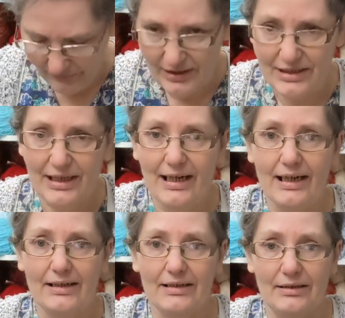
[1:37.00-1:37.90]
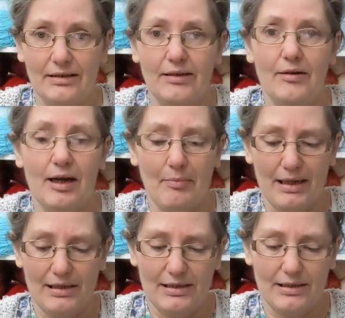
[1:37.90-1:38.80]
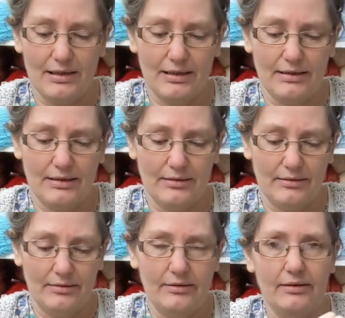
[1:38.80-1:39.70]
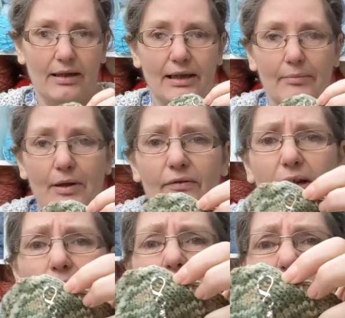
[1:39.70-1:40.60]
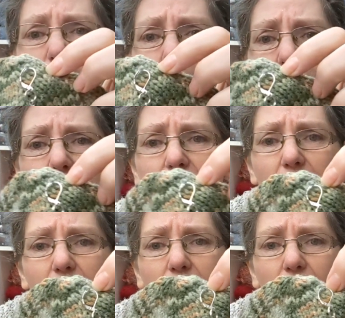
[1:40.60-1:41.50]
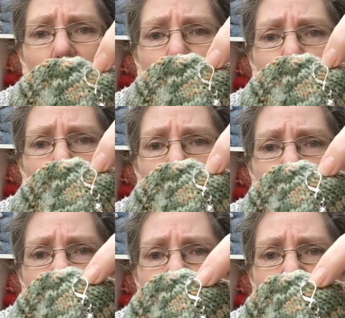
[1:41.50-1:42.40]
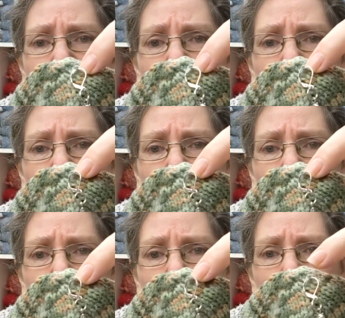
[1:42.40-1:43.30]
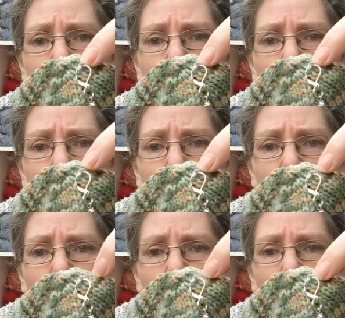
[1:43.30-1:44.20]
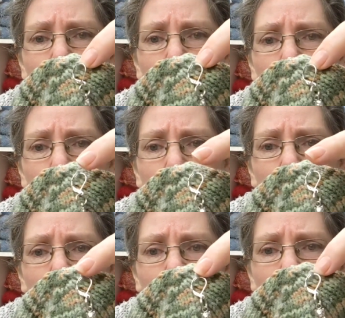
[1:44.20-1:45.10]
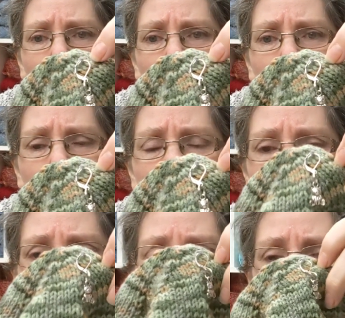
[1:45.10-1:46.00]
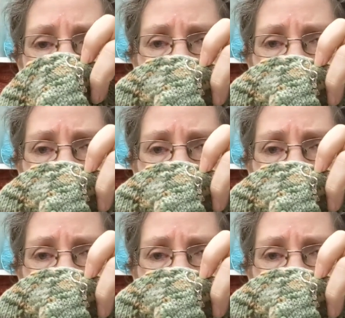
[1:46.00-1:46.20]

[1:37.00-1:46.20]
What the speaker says: finished the hat. I made a slight. The only thing I've got to do is I dropped a stitch to there, which I do need to pick up and